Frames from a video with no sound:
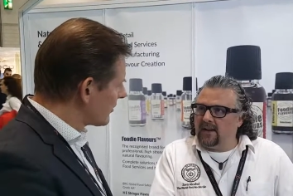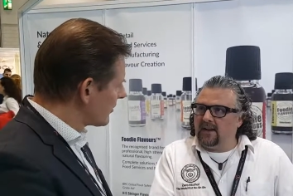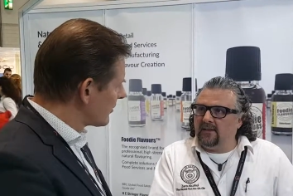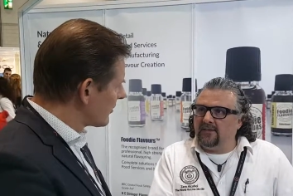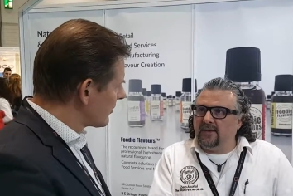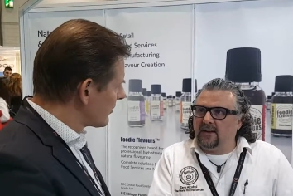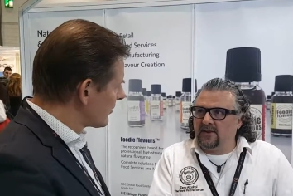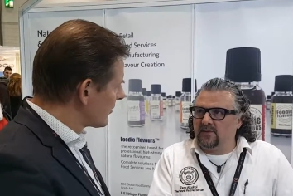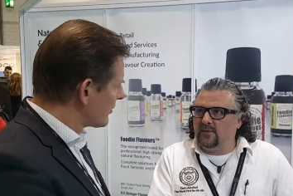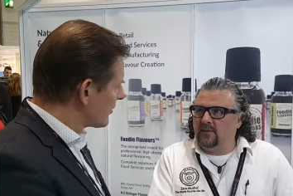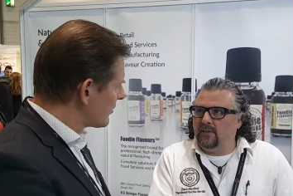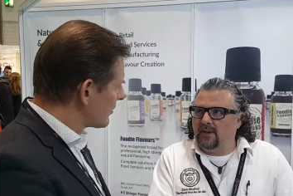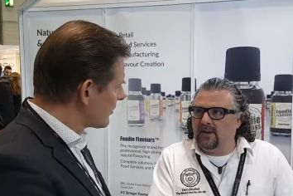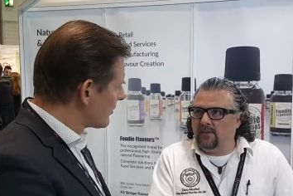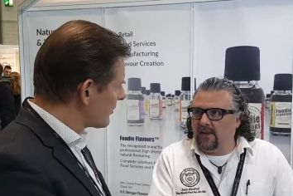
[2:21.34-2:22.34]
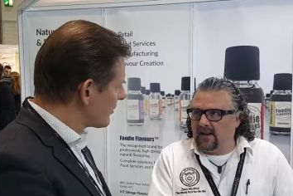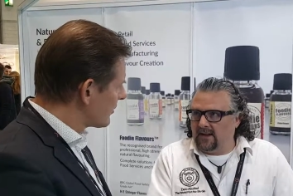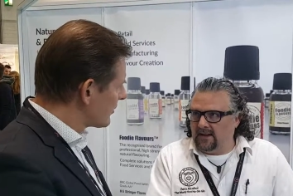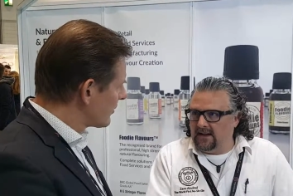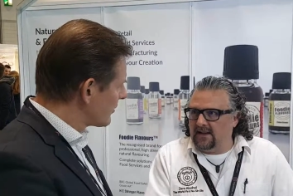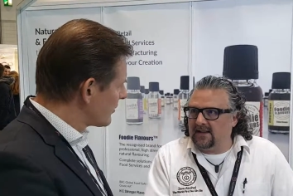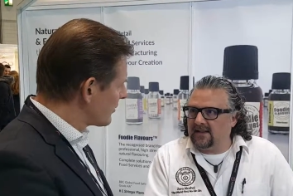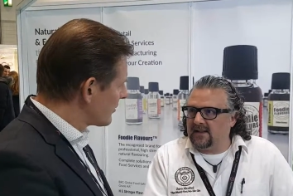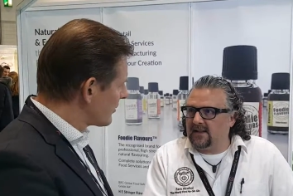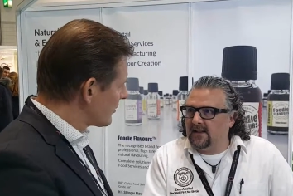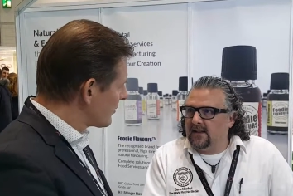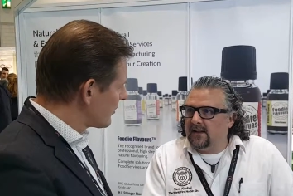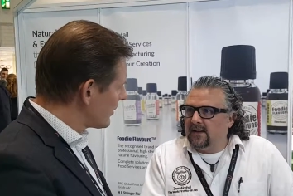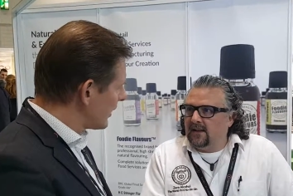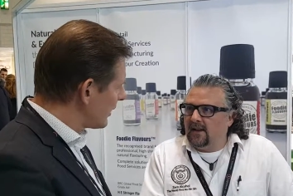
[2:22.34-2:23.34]
Speaker 1: market for us would be the Middle East.
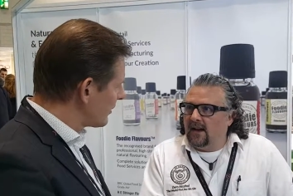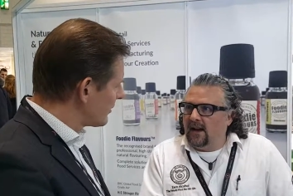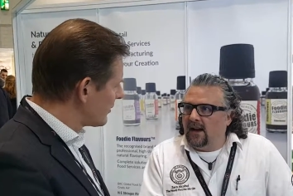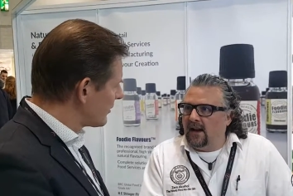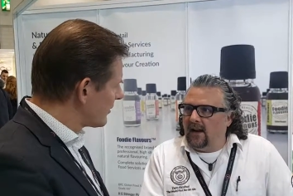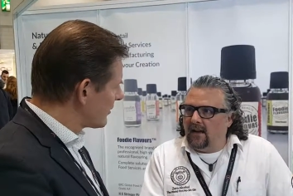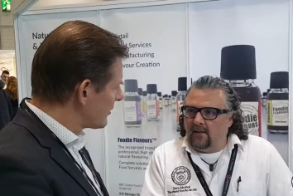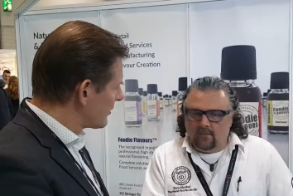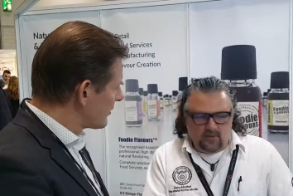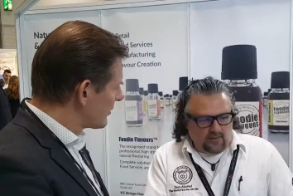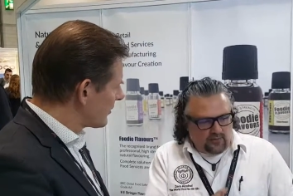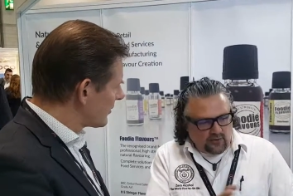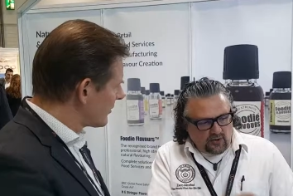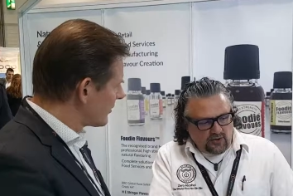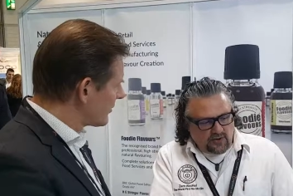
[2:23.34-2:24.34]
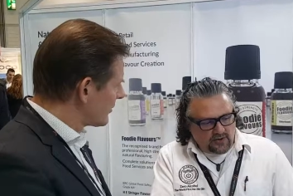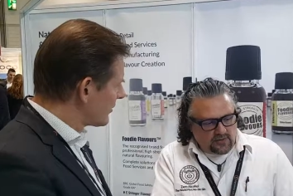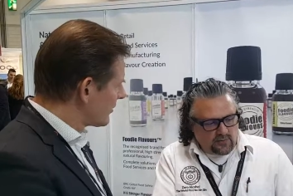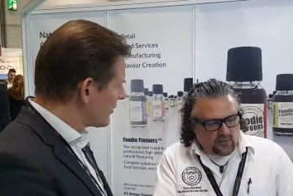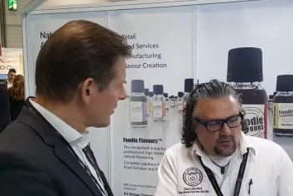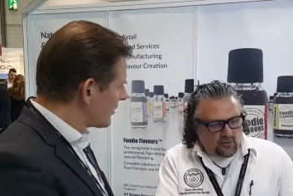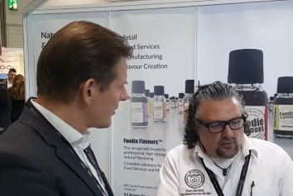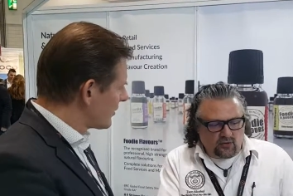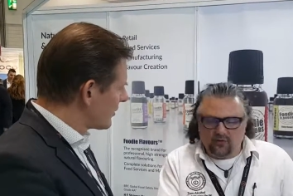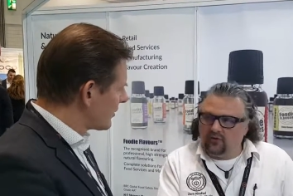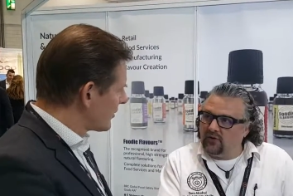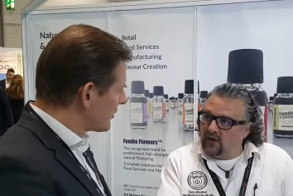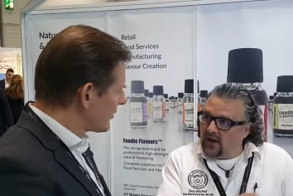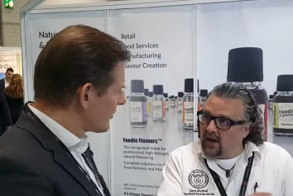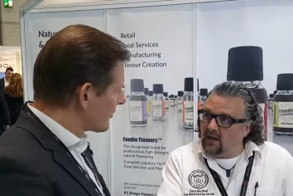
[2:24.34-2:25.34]
Yeah. Um, the products will go
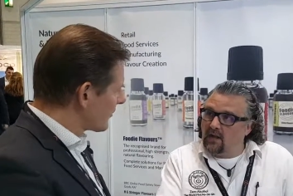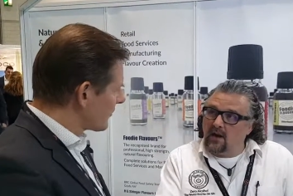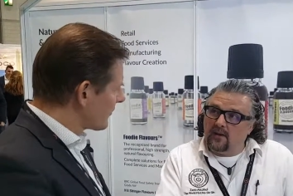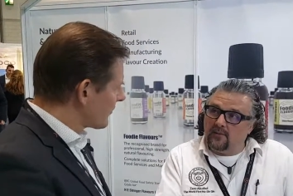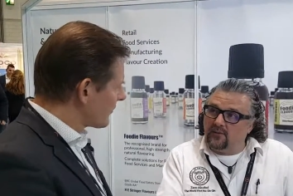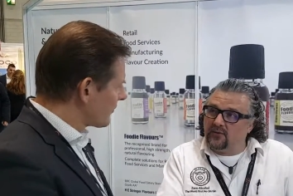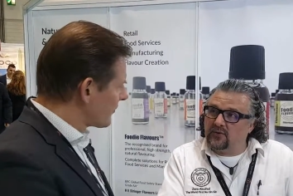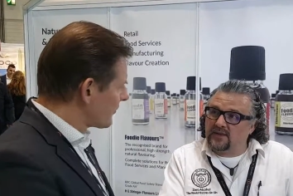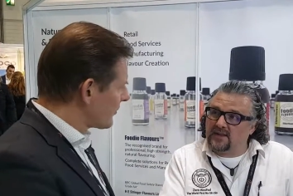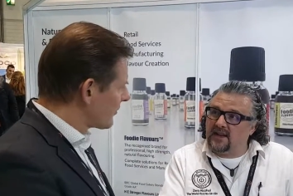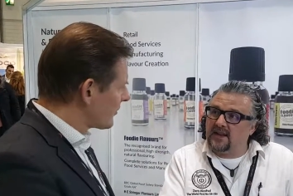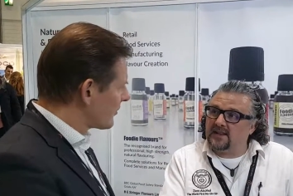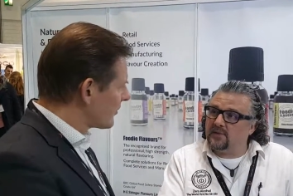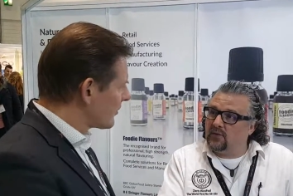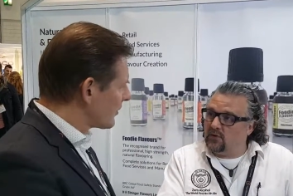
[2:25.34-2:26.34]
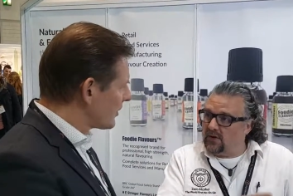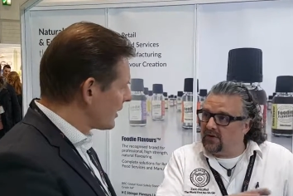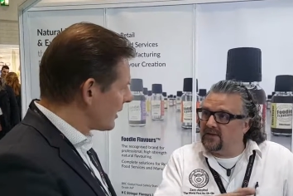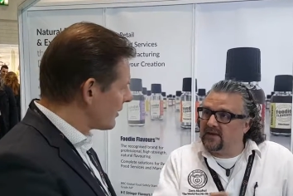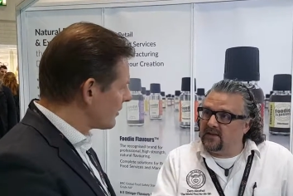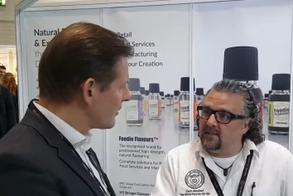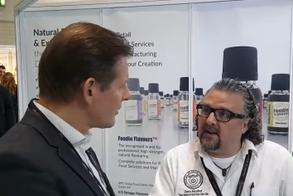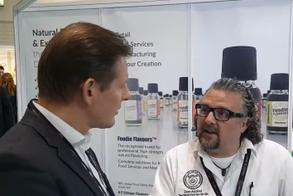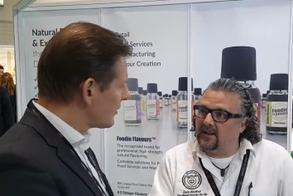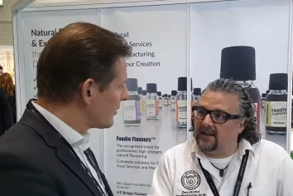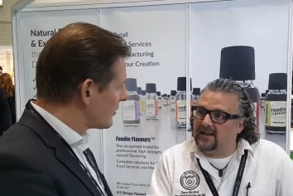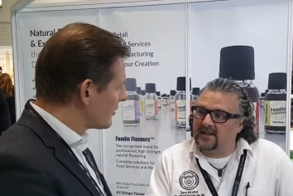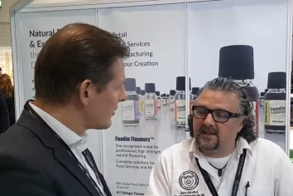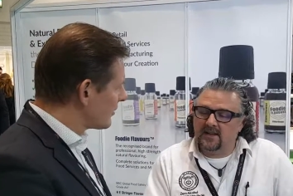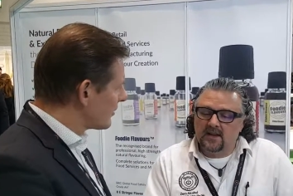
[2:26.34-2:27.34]
through the halal process. We'll go out to the
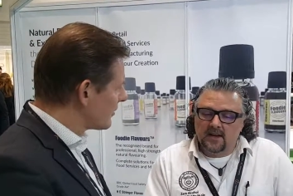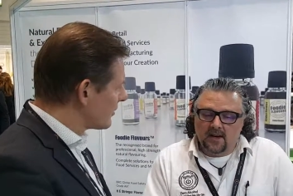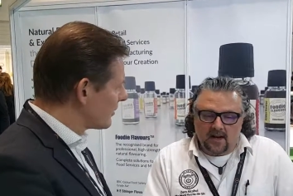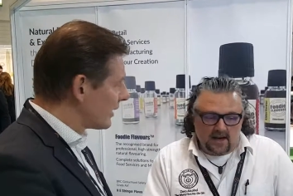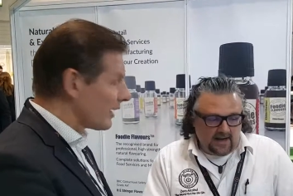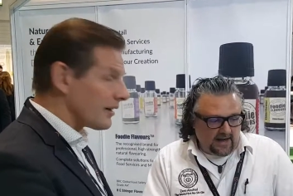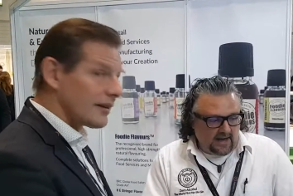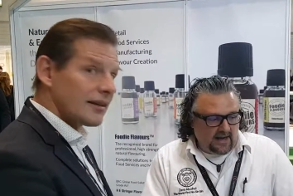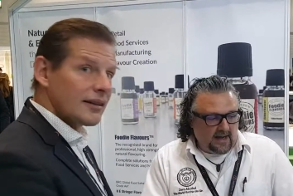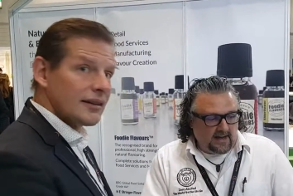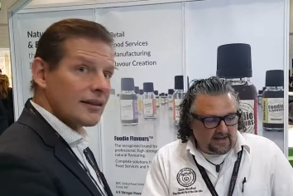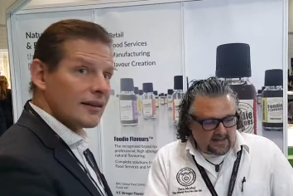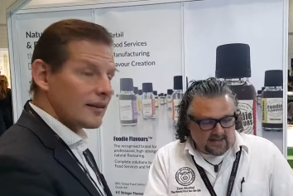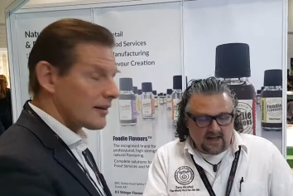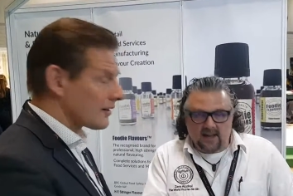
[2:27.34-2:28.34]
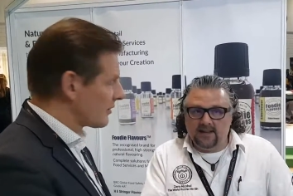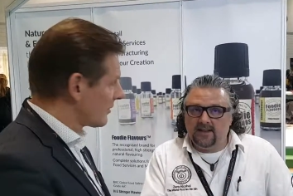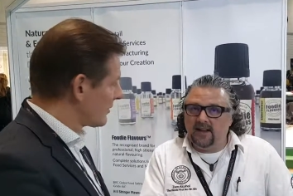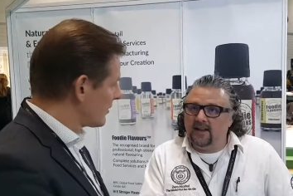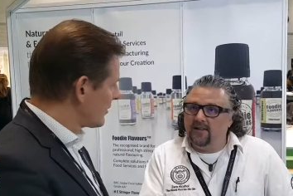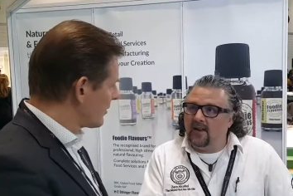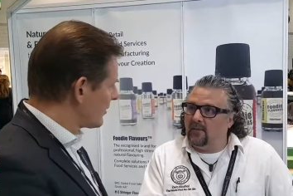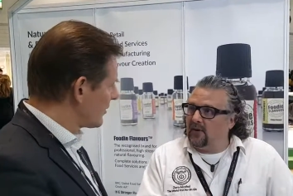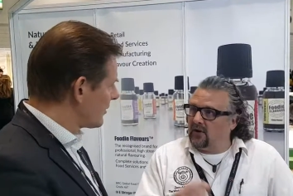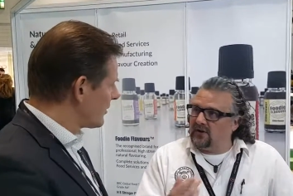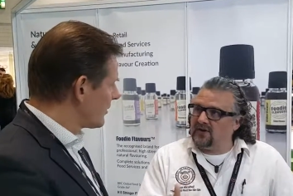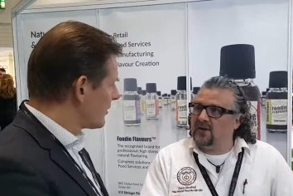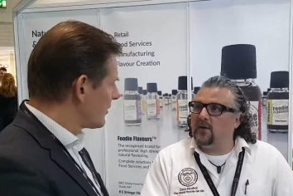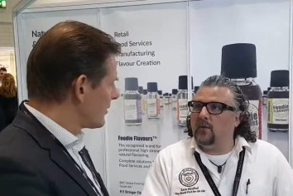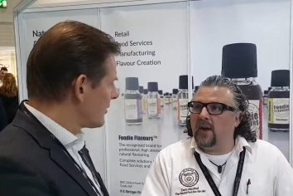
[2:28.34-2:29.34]
Middle East and, yeah. uh, and Scandinavia
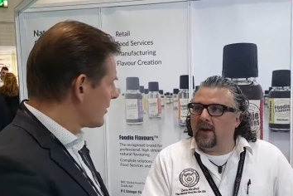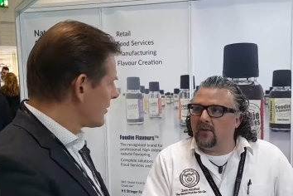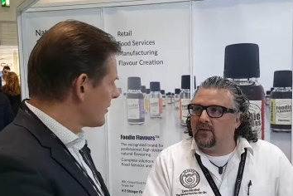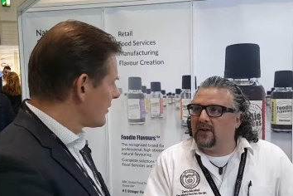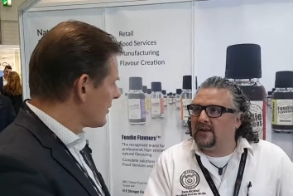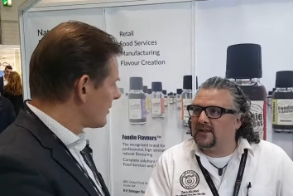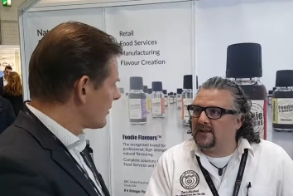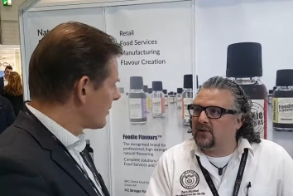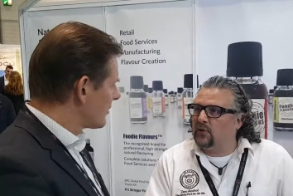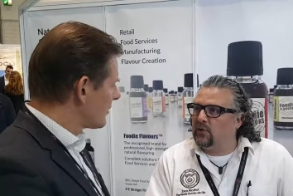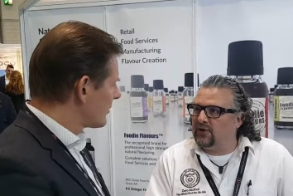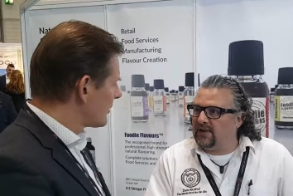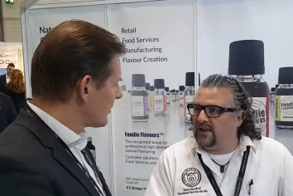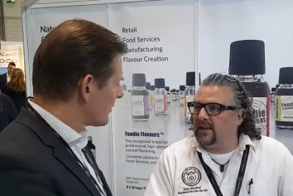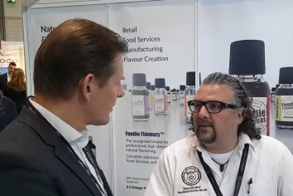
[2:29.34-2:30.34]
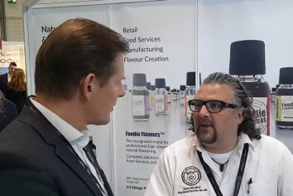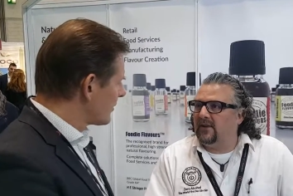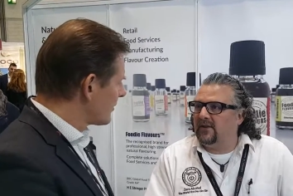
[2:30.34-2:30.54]
because of the wellness quotient